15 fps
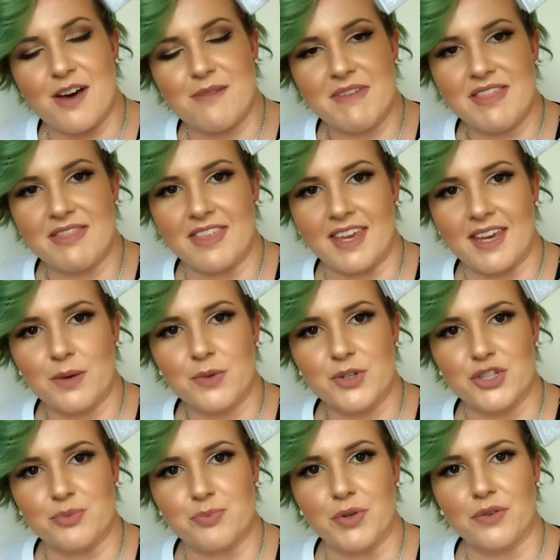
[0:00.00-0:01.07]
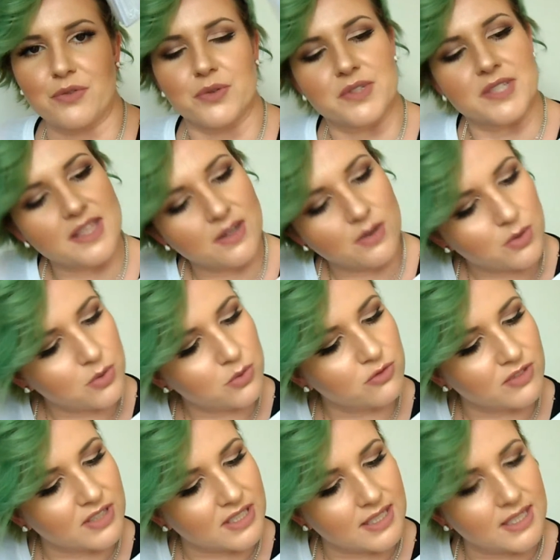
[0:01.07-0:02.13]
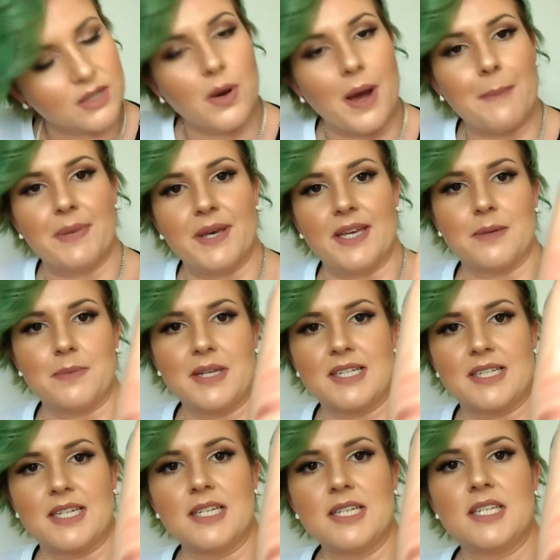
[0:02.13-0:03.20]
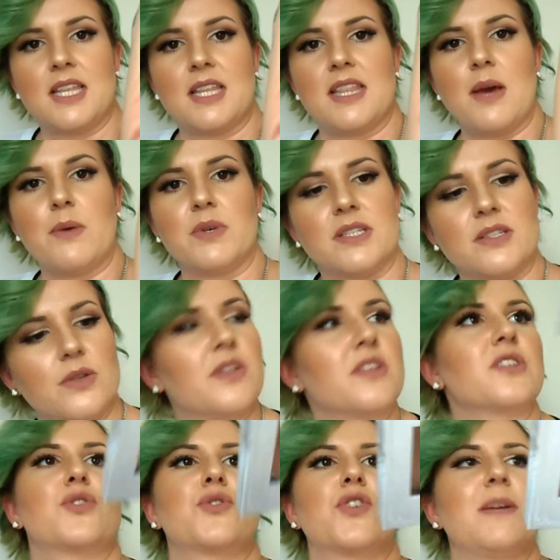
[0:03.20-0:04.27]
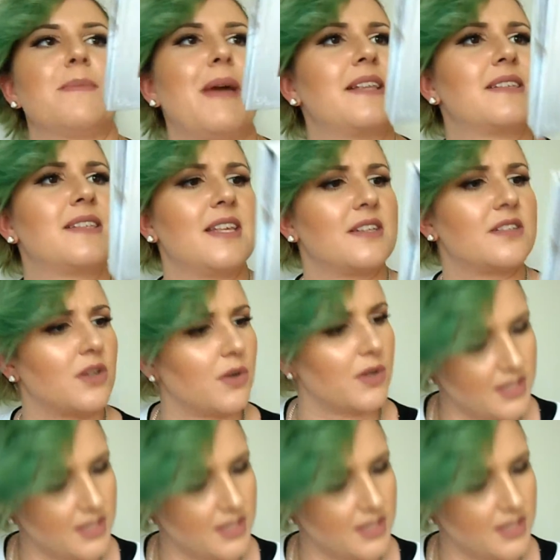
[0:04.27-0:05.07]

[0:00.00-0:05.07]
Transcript: the there, which is beautiful. See, they're all really quite pigmented, and that was, so there's 3 mattes there.